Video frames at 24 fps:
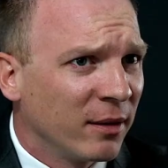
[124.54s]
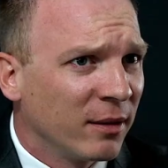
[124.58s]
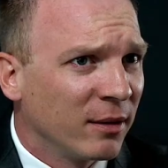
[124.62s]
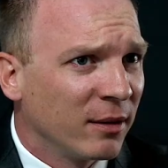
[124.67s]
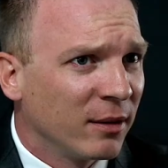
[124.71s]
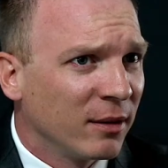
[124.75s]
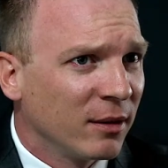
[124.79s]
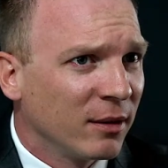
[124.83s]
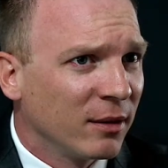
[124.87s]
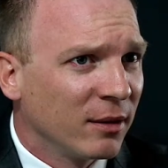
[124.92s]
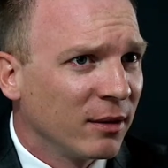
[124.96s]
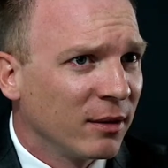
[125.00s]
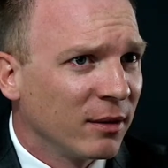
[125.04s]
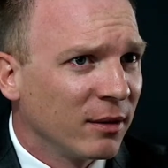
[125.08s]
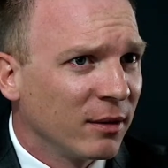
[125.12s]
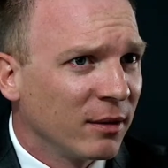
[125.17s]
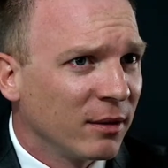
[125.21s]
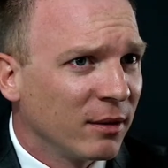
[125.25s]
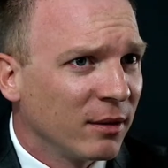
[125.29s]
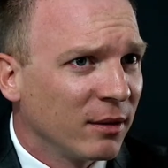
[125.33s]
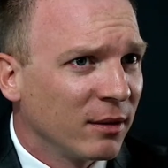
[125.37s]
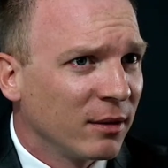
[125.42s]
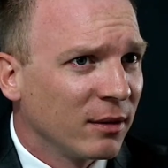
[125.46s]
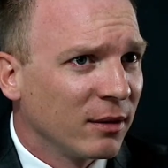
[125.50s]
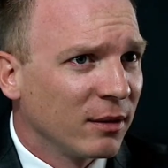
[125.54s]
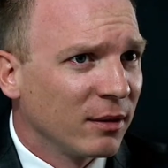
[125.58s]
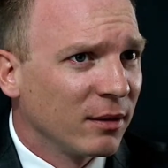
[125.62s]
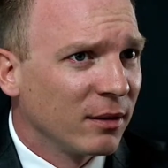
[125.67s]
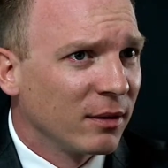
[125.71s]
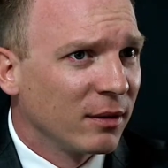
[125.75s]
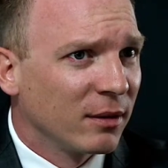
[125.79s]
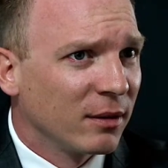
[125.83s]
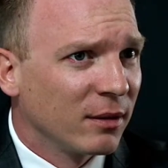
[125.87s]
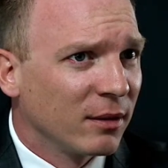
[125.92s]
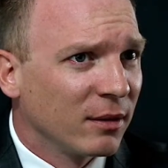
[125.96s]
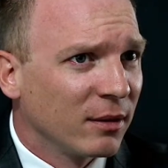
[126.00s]
So when
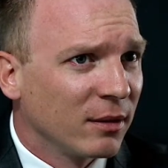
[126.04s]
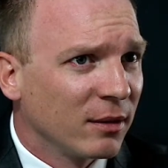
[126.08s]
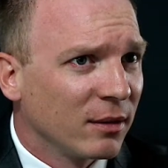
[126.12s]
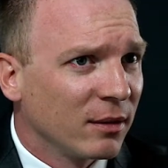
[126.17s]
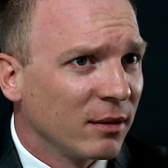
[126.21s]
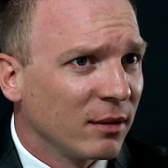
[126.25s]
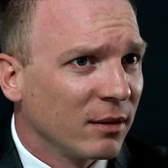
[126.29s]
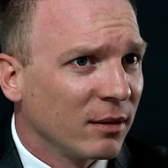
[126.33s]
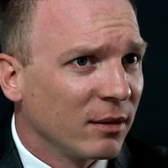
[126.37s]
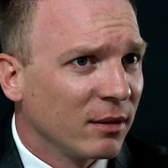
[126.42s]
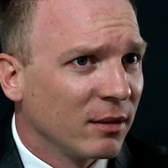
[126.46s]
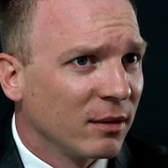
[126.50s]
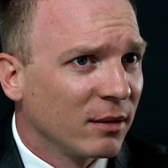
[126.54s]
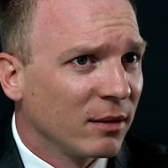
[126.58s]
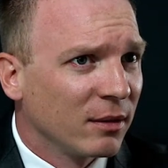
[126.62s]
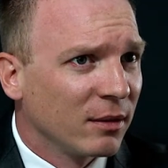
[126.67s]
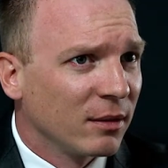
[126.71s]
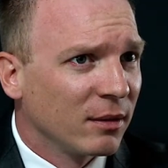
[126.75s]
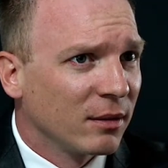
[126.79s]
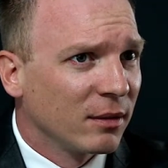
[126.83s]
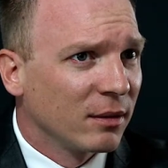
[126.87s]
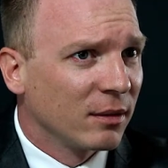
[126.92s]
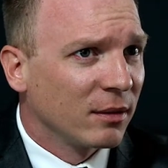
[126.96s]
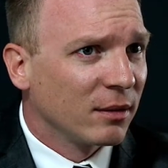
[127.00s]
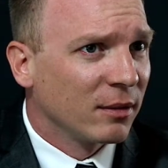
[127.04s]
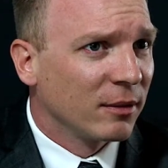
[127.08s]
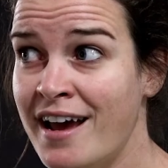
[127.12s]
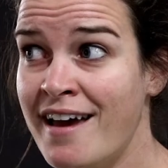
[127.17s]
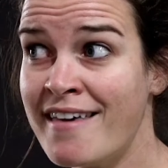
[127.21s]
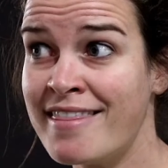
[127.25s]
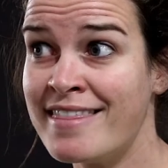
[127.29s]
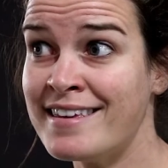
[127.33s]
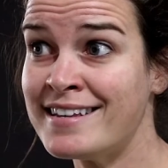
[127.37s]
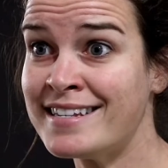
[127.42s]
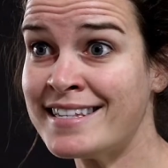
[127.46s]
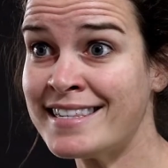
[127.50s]
you're talking about
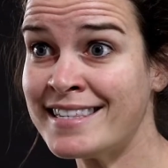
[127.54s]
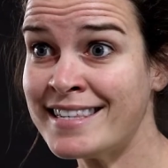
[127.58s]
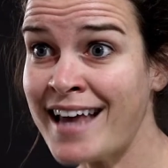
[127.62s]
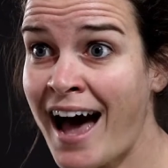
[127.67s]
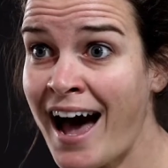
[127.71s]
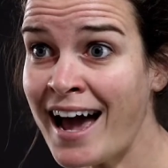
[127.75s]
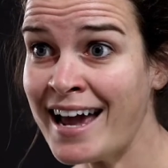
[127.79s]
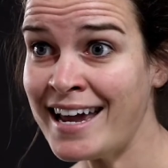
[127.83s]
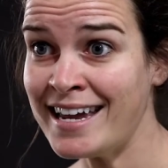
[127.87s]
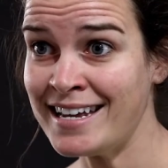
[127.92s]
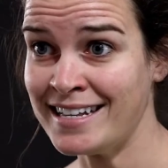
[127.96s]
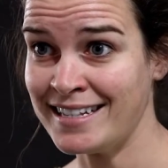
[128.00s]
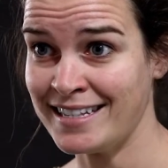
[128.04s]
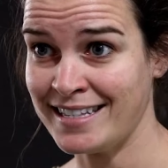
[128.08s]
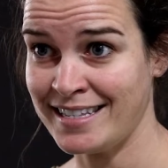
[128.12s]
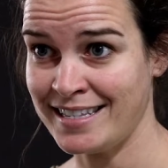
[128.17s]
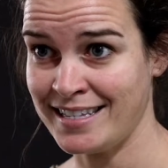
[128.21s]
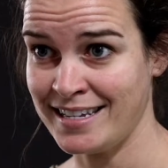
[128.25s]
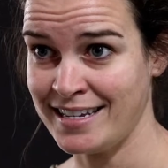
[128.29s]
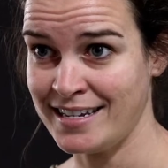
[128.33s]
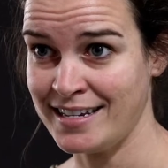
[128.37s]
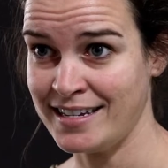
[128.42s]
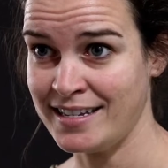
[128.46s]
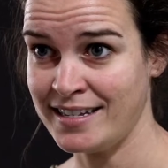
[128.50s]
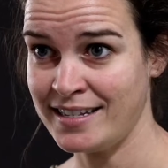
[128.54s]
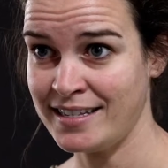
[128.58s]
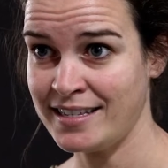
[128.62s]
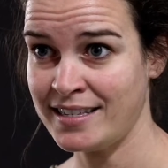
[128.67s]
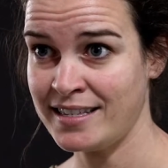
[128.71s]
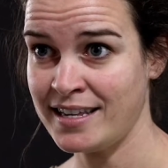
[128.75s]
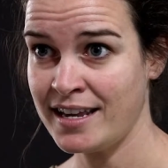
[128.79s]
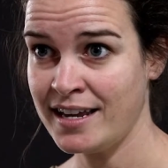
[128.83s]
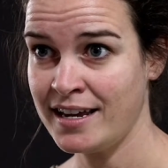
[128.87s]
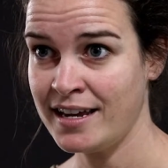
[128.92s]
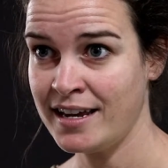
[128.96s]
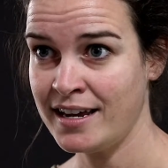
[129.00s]
the
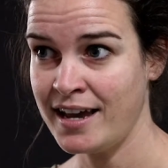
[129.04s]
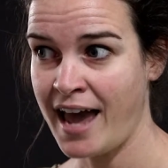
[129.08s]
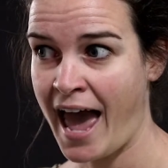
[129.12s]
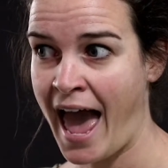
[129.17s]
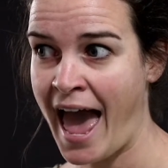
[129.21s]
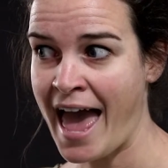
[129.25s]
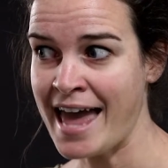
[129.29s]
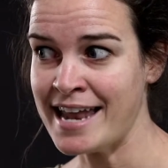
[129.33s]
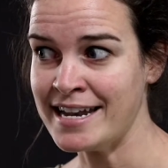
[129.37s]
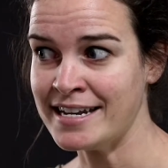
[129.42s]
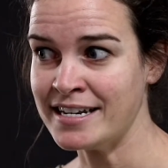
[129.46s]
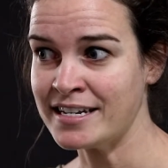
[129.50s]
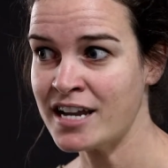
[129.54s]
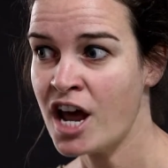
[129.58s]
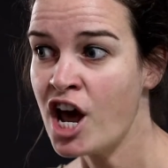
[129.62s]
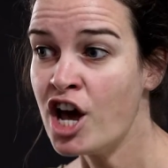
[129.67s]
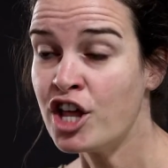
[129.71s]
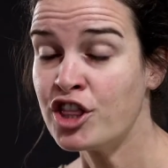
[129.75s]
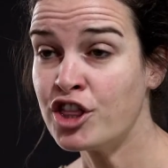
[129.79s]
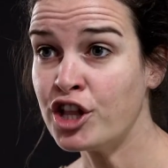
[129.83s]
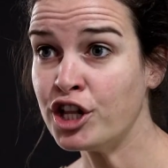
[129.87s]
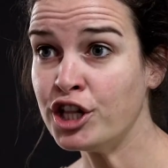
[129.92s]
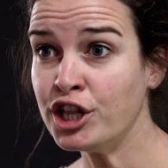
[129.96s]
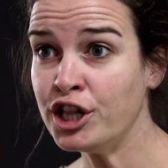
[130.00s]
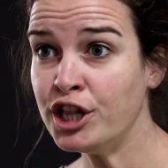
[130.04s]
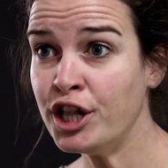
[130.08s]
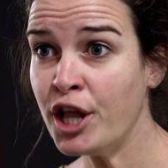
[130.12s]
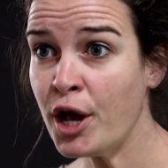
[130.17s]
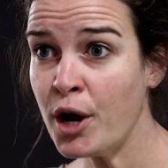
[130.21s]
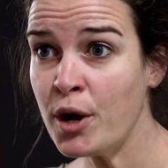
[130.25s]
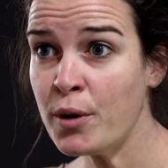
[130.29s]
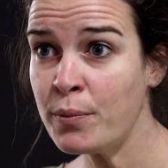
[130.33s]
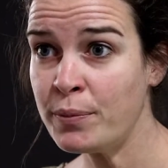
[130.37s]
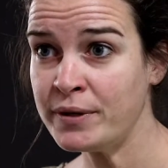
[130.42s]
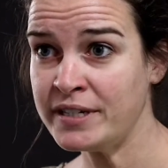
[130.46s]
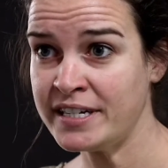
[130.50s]
sciences and the
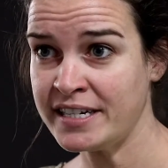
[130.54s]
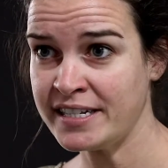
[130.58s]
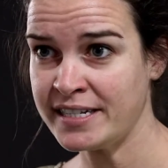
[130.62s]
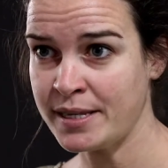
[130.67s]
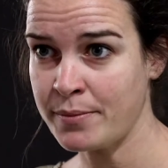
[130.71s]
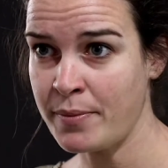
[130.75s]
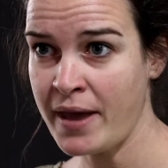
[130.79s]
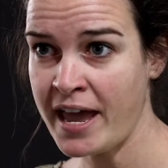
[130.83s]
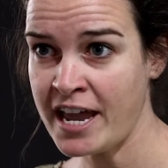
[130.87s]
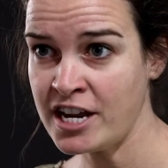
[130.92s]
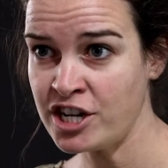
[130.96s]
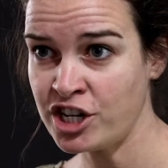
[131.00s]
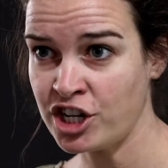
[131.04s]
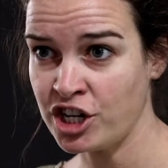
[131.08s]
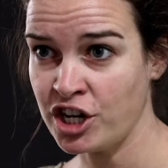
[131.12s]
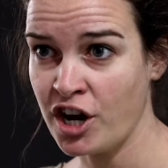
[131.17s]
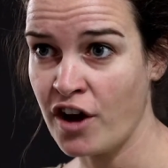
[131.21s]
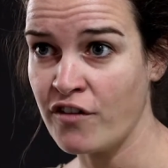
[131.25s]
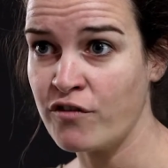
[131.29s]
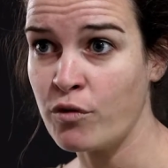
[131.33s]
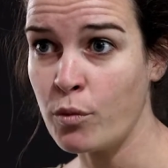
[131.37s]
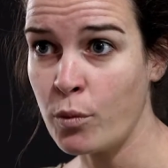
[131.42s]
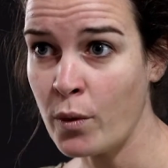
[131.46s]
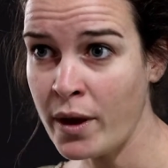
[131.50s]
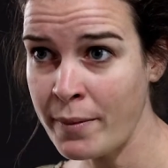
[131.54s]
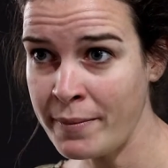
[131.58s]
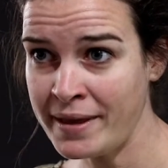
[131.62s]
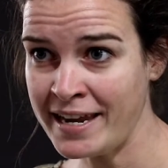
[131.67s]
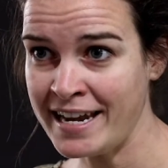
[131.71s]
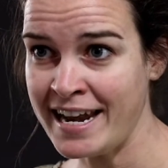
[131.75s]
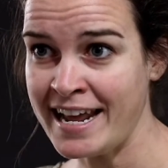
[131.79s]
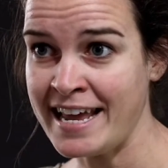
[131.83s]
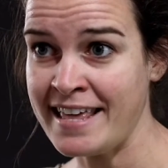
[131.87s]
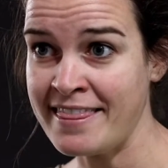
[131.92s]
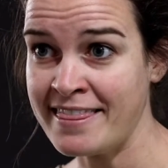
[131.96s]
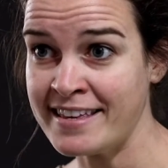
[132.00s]
low participation of
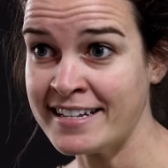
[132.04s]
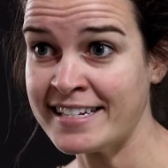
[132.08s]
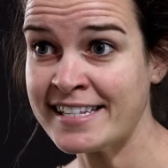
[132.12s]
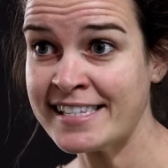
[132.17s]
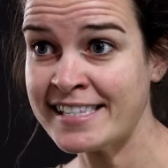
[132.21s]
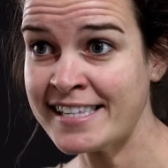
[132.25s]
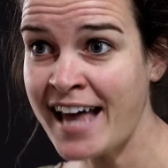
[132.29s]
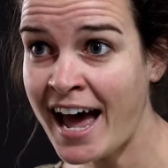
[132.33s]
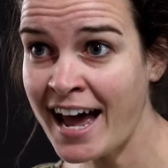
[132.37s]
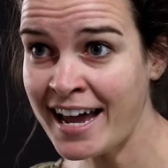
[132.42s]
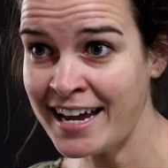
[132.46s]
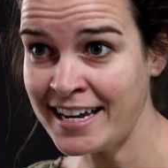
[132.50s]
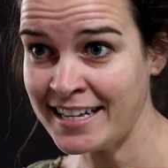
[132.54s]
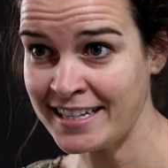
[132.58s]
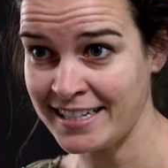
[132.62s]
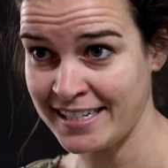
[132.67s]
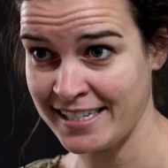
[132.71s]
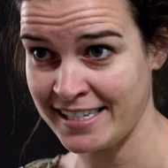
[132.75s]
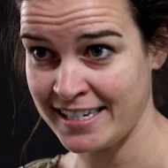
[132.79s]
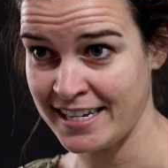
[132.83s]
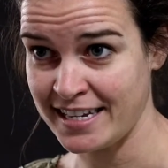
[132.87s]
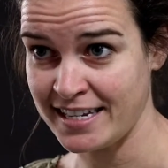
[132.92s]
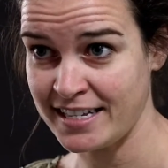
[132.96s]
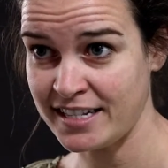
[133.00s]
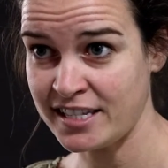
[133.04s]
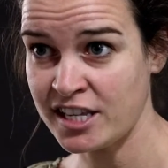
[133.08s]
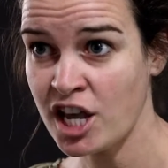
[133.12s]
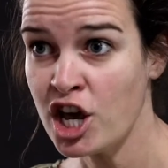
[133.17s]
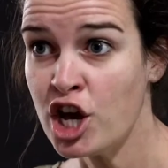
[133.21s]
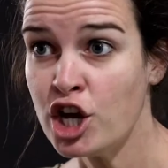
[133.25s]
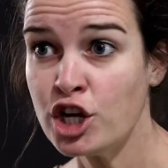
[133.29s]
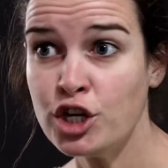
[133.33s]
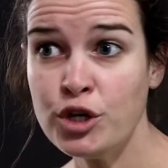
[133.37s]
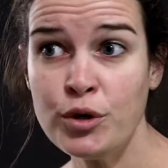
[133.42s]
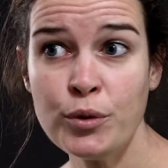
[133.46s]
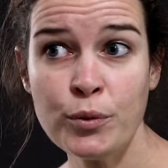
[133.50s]
women in the sciences,
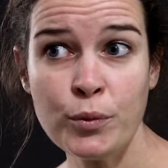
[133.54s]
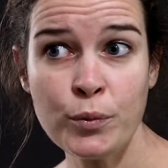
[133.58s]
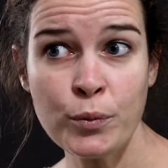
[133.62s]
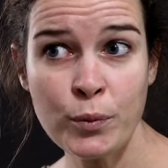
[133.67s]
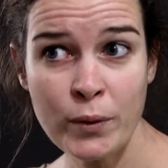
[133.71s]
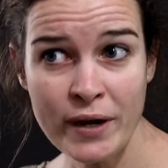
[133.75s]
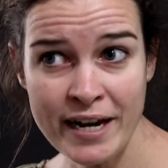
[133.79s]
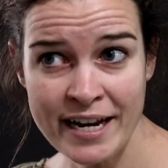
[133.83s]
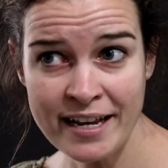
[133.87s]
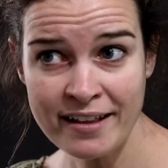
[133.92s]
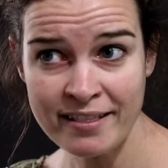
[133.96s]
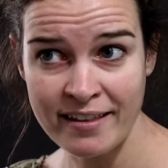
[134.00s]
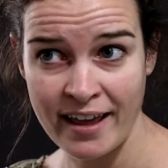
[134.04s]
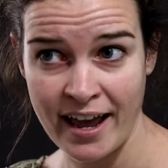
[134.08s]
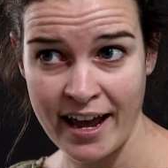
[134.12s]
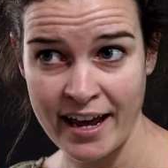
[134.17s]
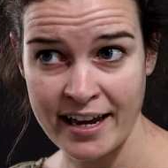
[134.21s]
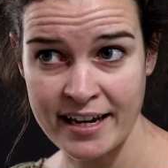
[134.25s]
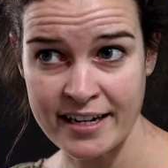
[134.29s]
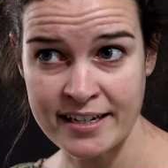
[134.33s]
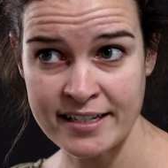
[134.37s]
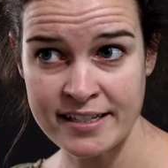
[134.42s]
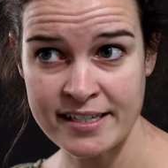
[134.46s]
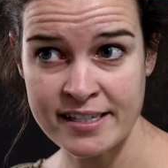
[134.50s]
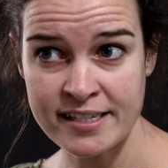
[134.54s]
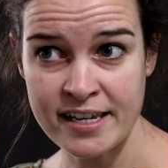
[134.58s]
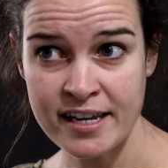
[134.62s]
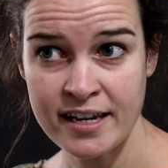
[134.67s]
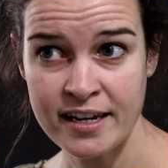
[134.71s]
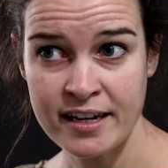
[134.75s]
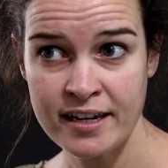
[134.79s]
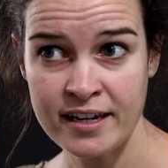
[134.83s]
you realize